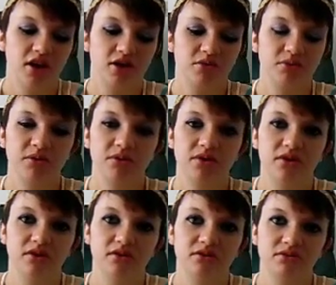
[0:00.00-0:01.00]
And we
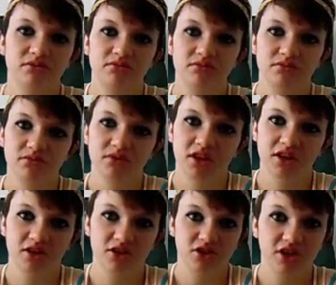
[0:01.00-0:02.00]
will
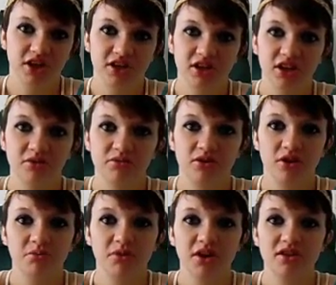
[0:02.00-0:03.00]
get her trained up
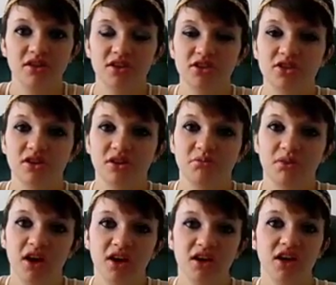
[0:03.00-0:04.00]
for a month, and she'll
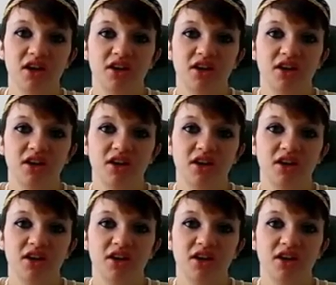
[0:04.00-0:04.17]
come back,